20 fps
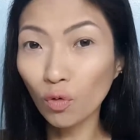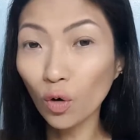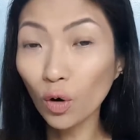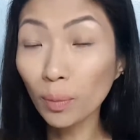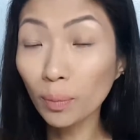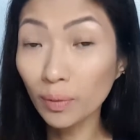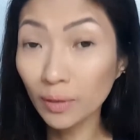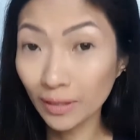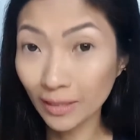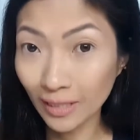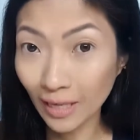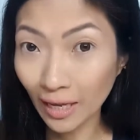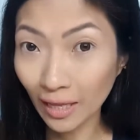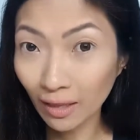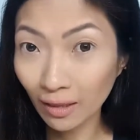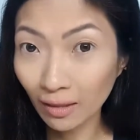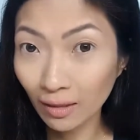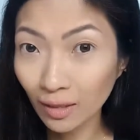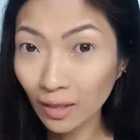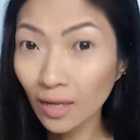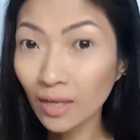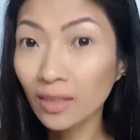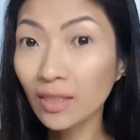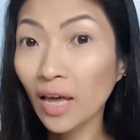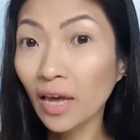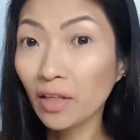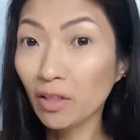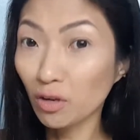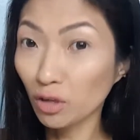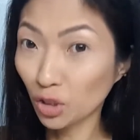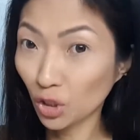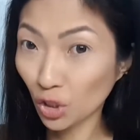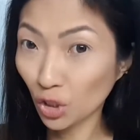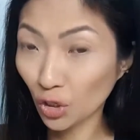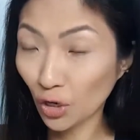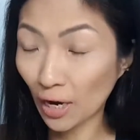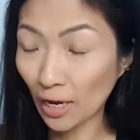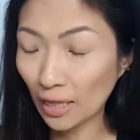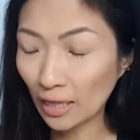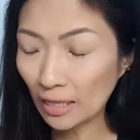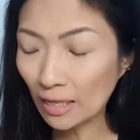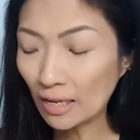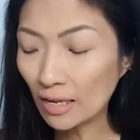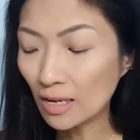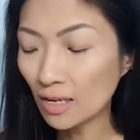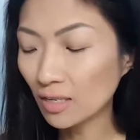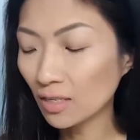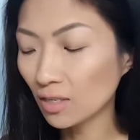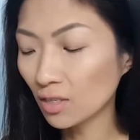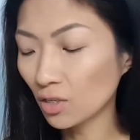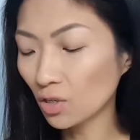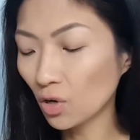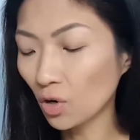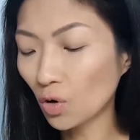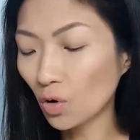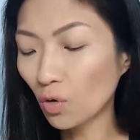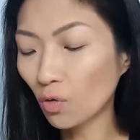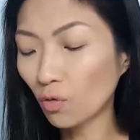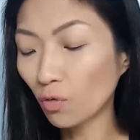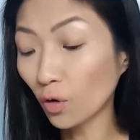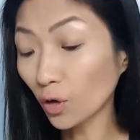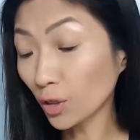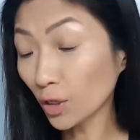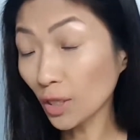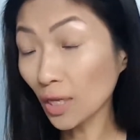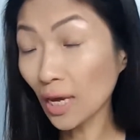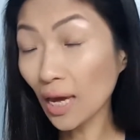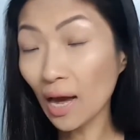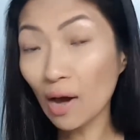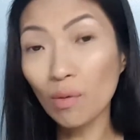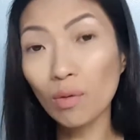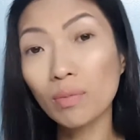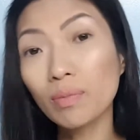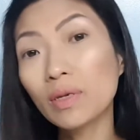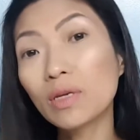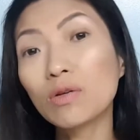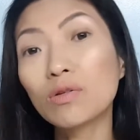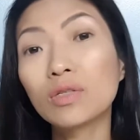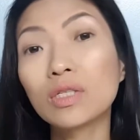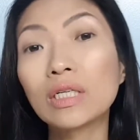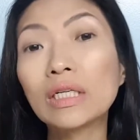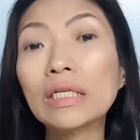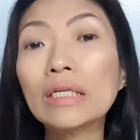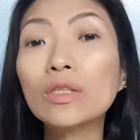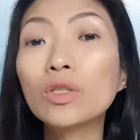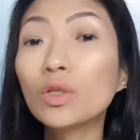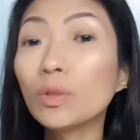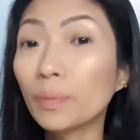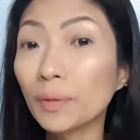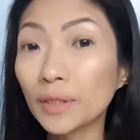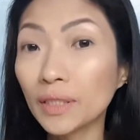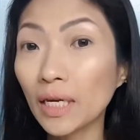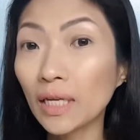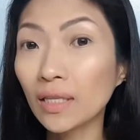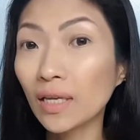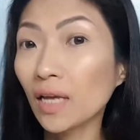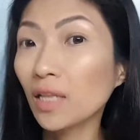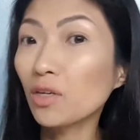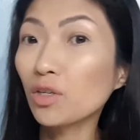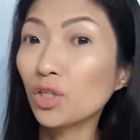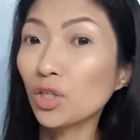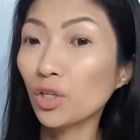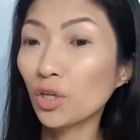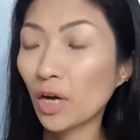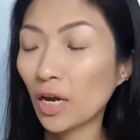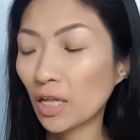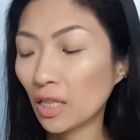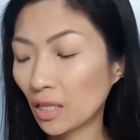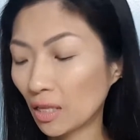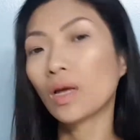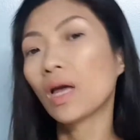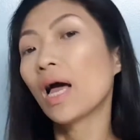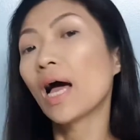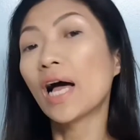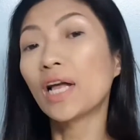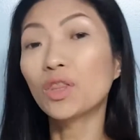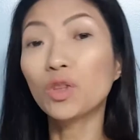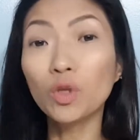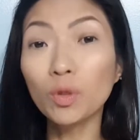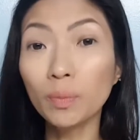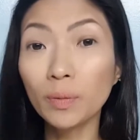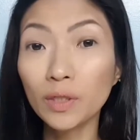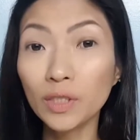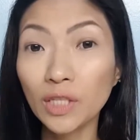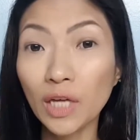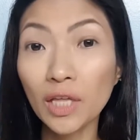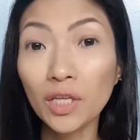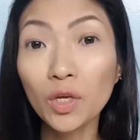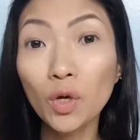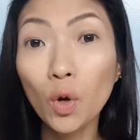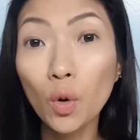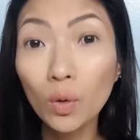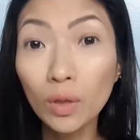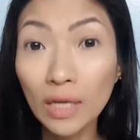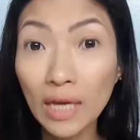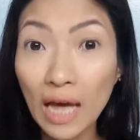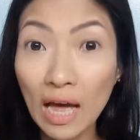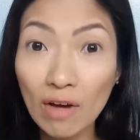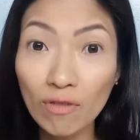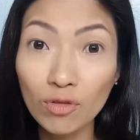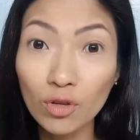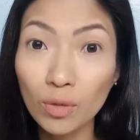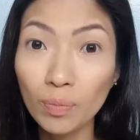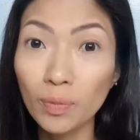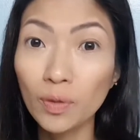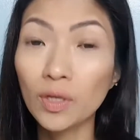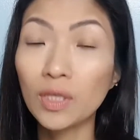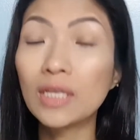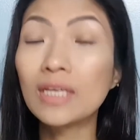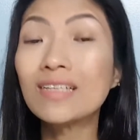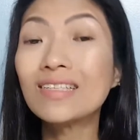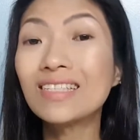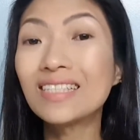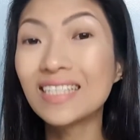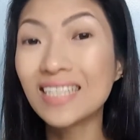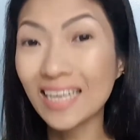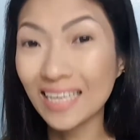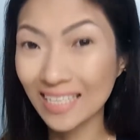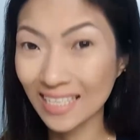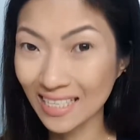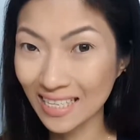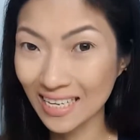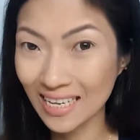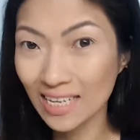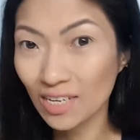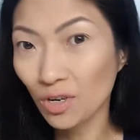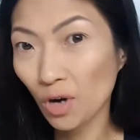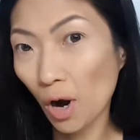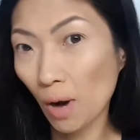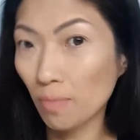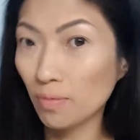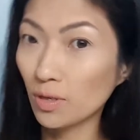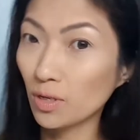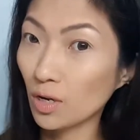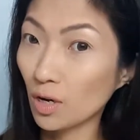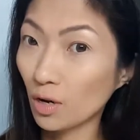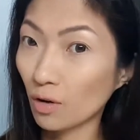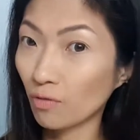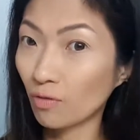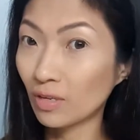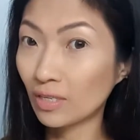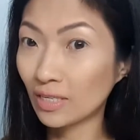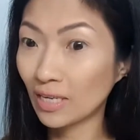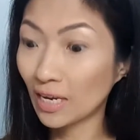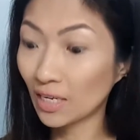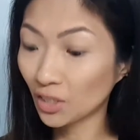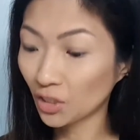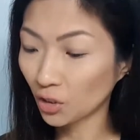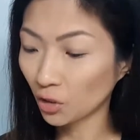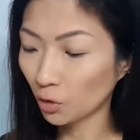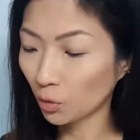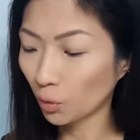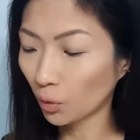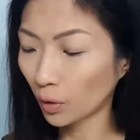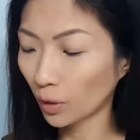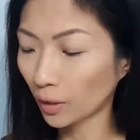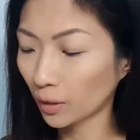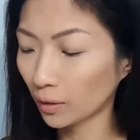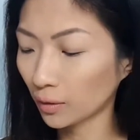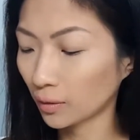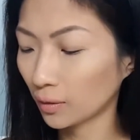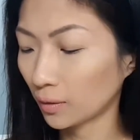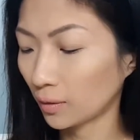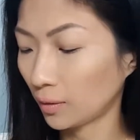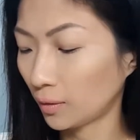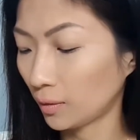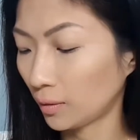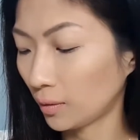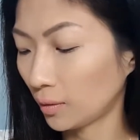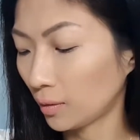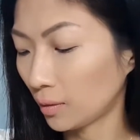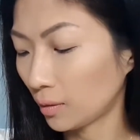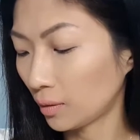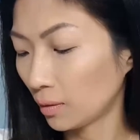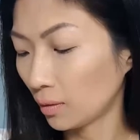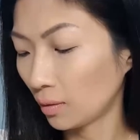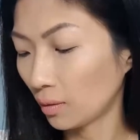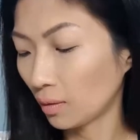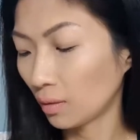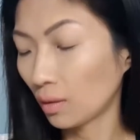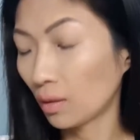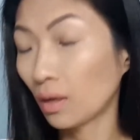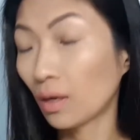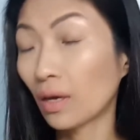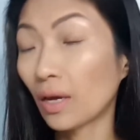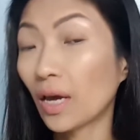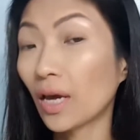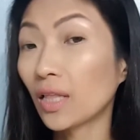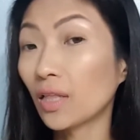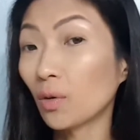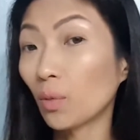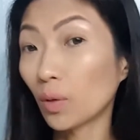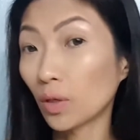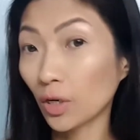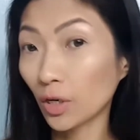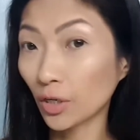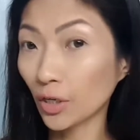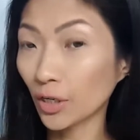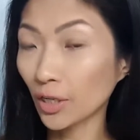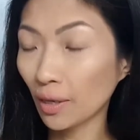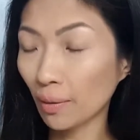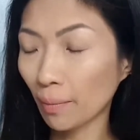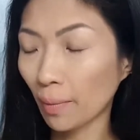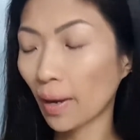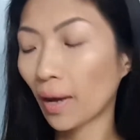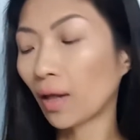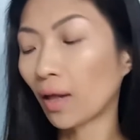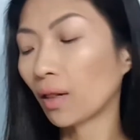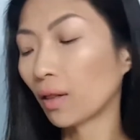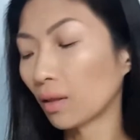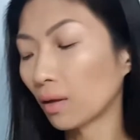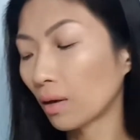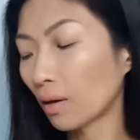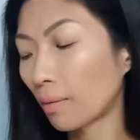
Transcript: 4% dilution rate. So for today, I will be using 2% dilution rate. At 2%, you only have to put 60 drops of essential oils in a 100 ml